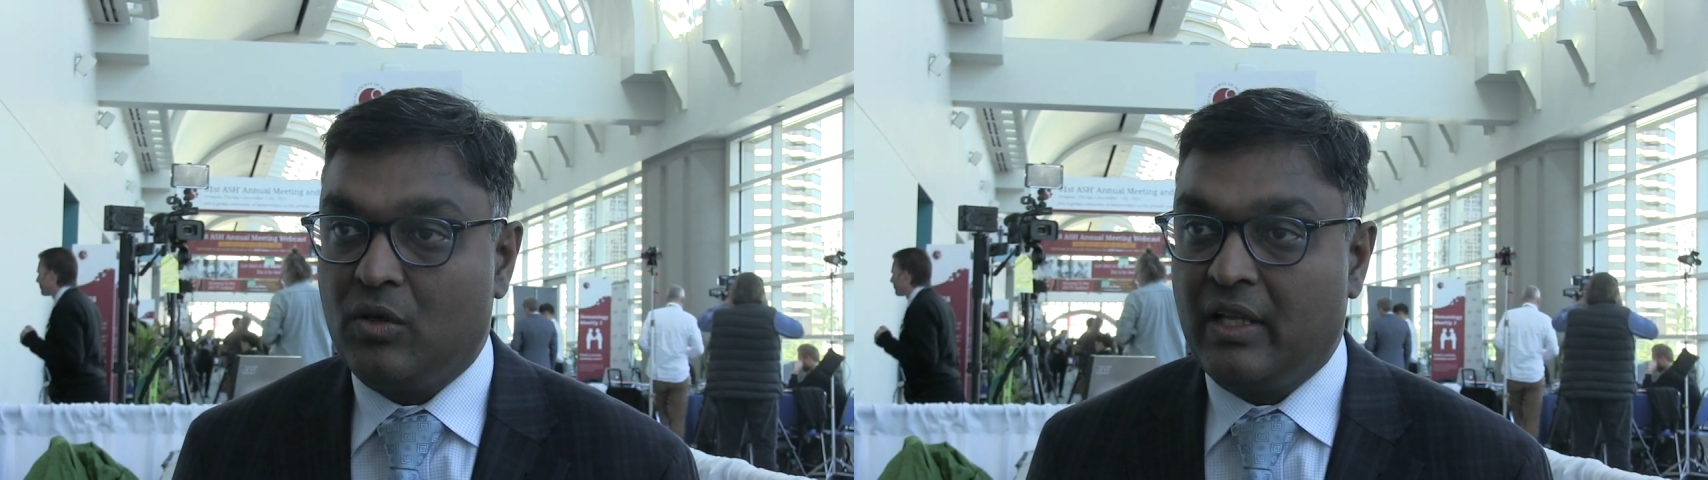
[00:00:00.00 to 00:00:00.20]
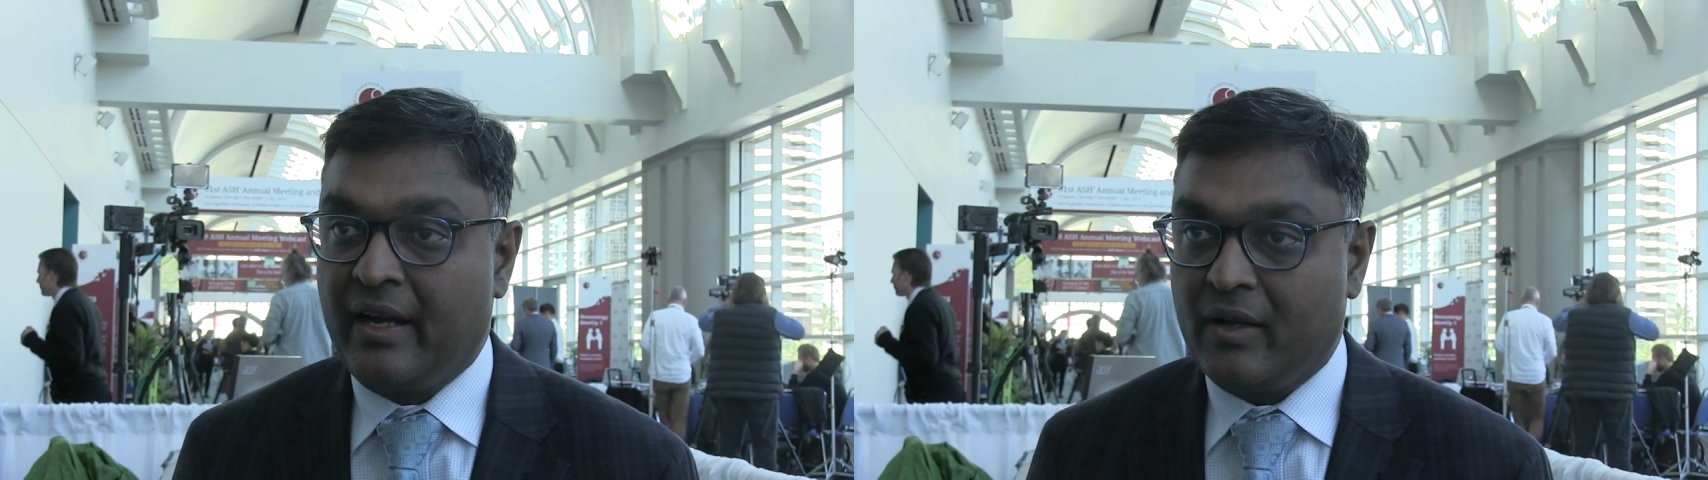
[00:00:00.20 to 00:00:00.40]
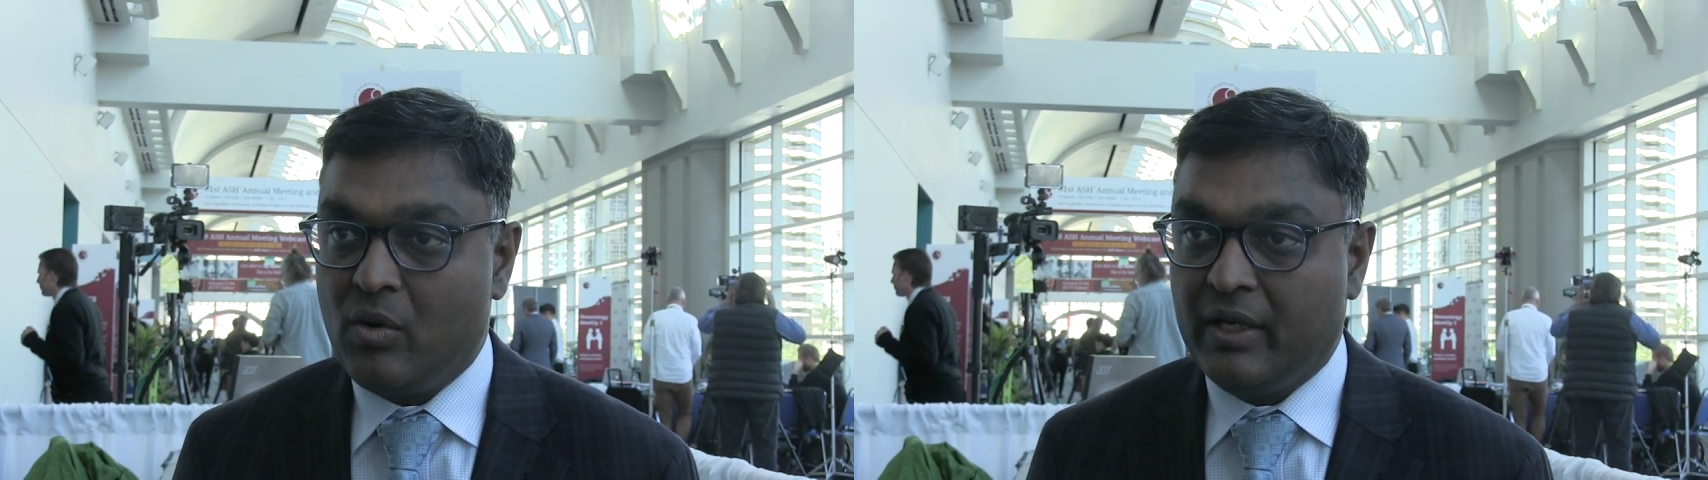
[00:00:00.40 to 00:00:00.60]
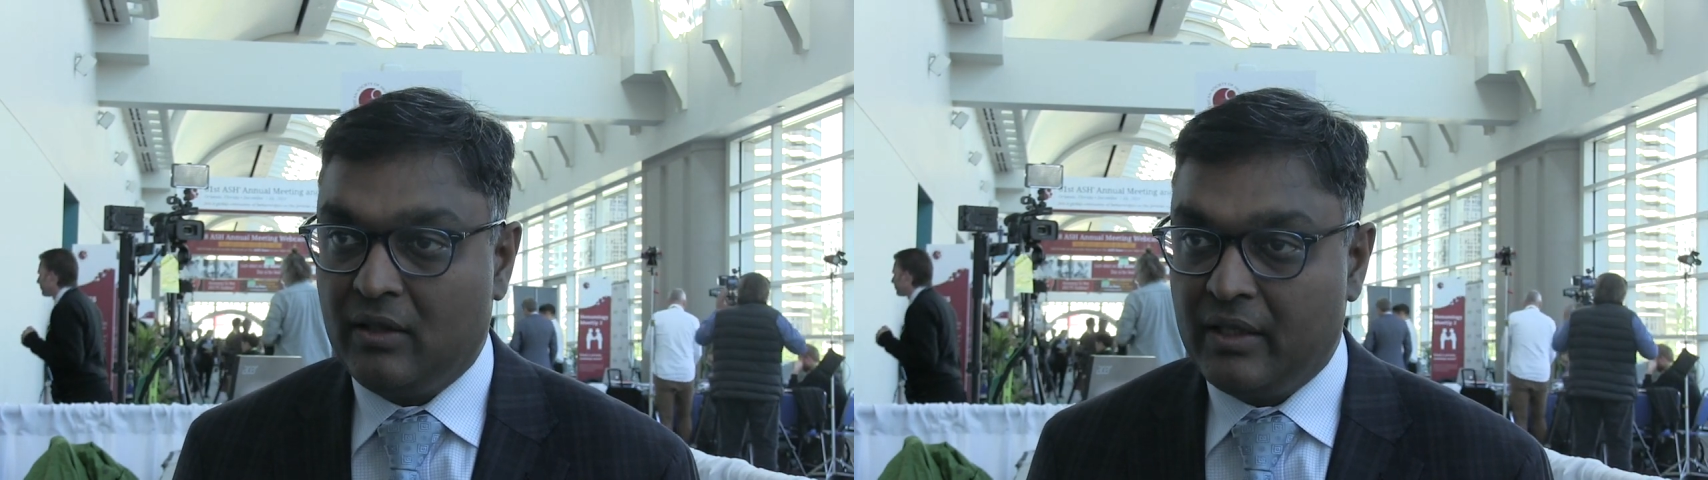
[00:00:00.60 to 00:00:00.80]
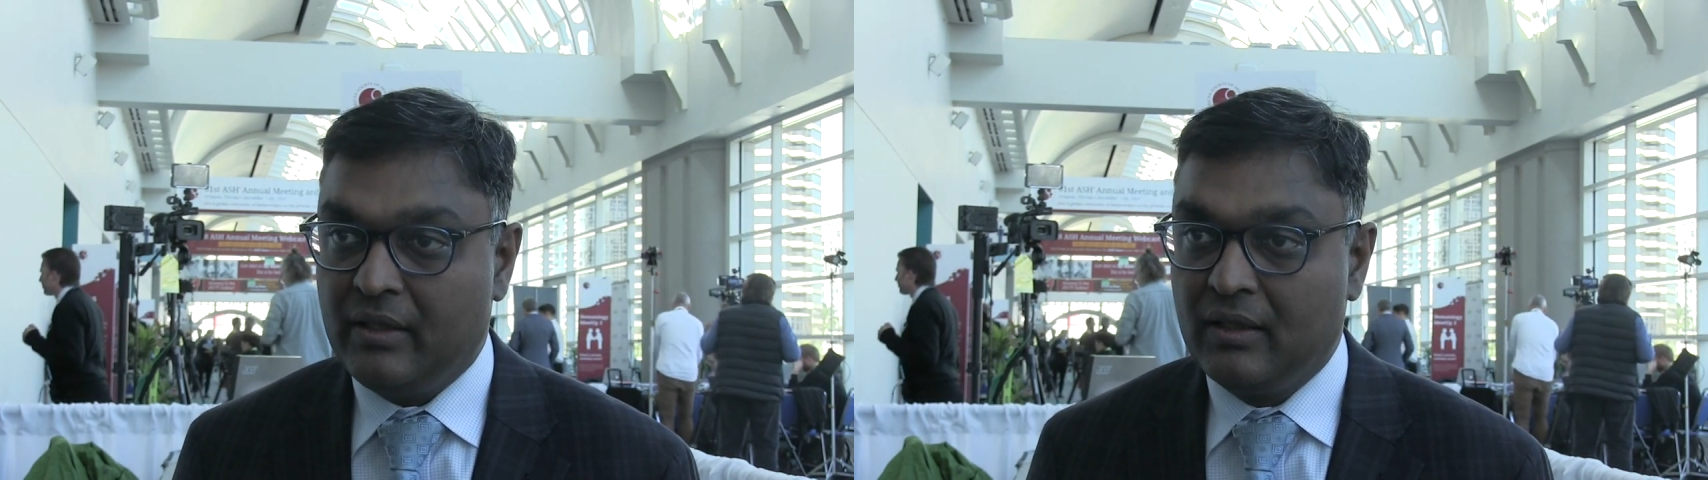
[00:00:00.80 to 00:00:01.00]
oral
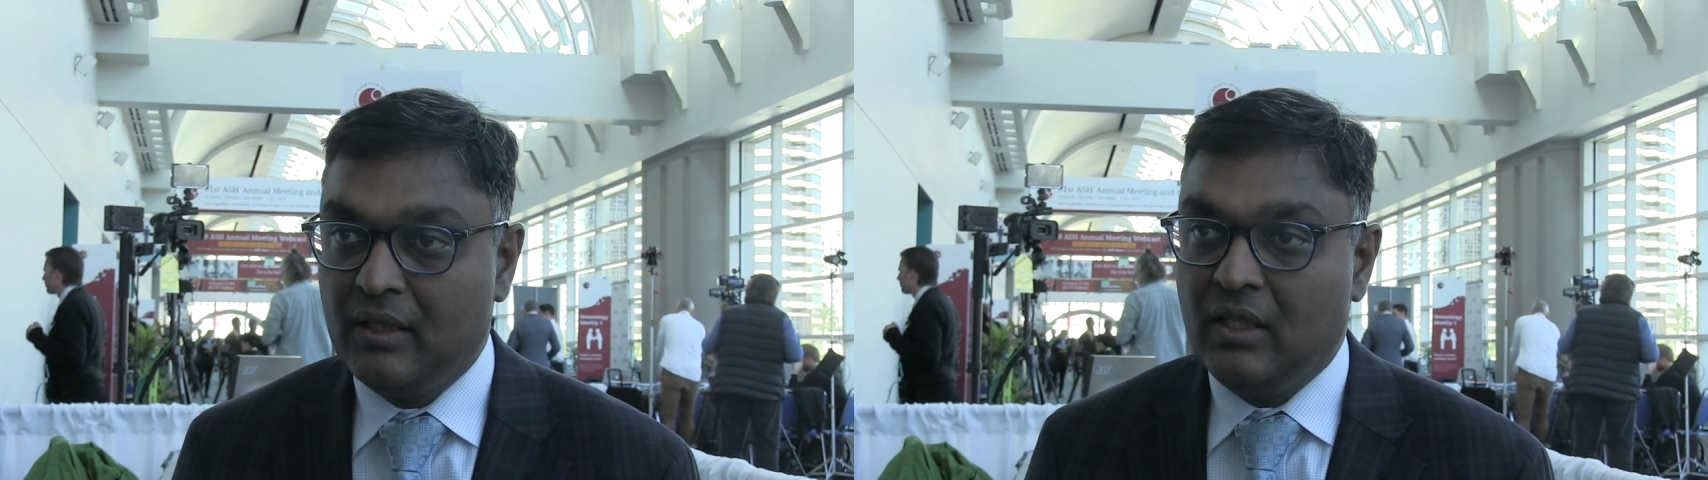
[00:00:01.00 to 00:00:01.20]
anticoagulant,